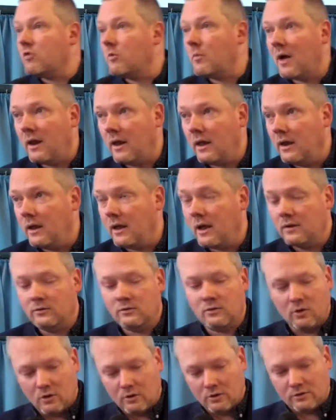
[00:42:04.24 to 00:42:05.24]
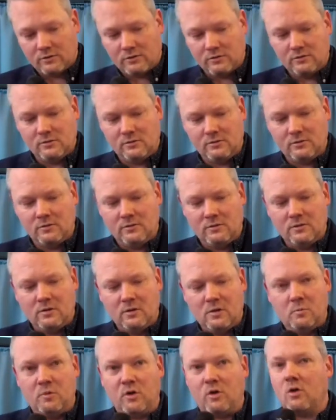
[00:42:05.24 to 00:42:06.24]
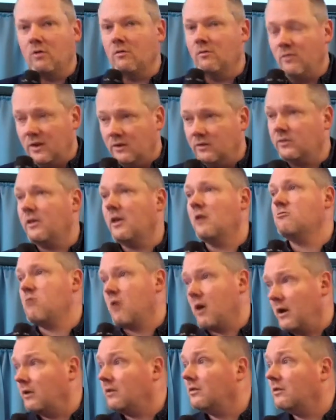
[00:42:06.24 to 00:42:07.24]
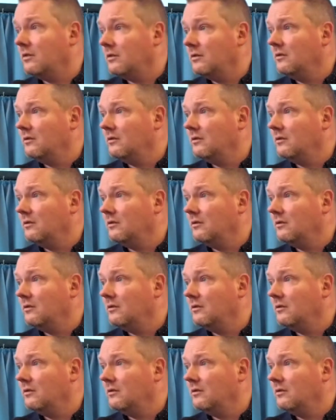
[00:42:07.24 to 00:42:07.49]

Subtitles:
rebellion against God, but convinced they're right.